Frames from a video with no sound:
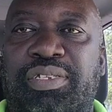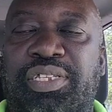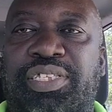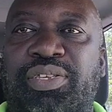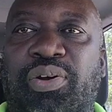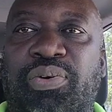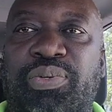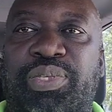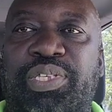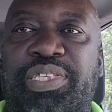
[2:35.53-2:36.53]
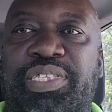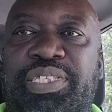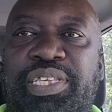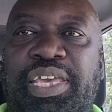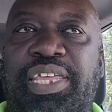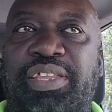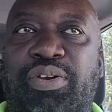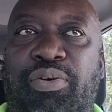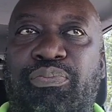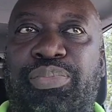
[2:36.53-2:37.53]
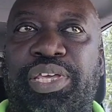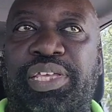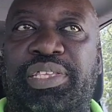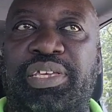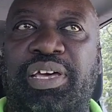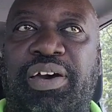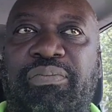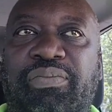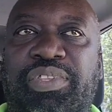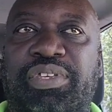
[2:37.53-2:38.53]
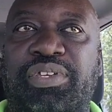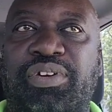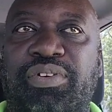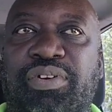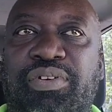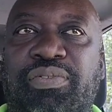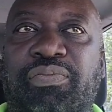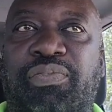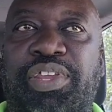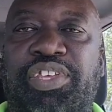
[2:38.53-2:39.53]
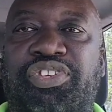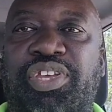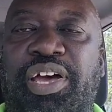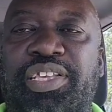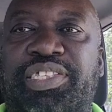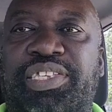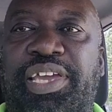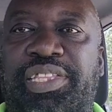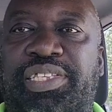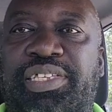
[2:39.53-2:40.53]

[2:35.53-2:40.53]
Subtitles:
This house is incomplete, haven't finished as yet.